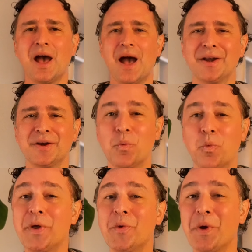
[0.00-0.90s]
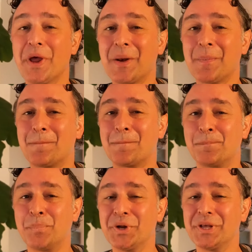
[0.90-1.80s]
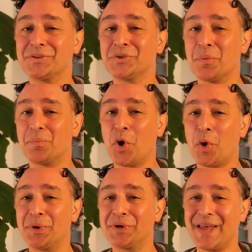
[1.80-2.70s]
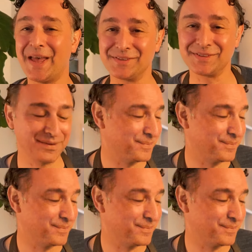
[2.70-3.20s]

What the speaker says: and we will put it to a proper test.